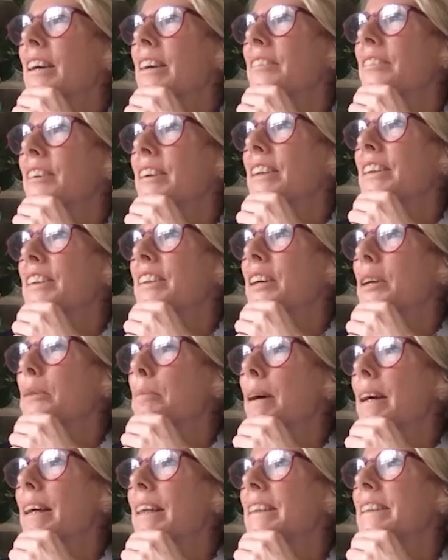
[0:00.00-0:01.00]
If I could go
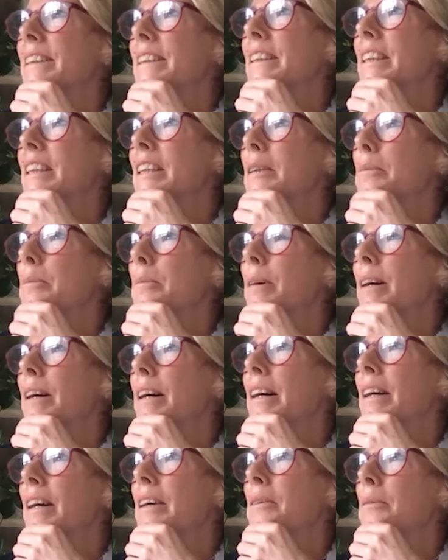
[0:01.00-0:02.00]
back in time,
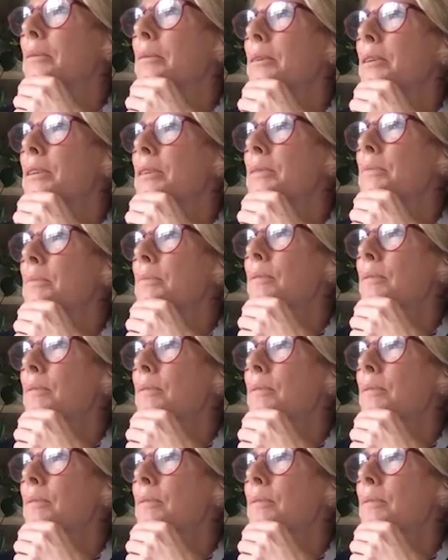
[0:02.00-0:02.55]
I would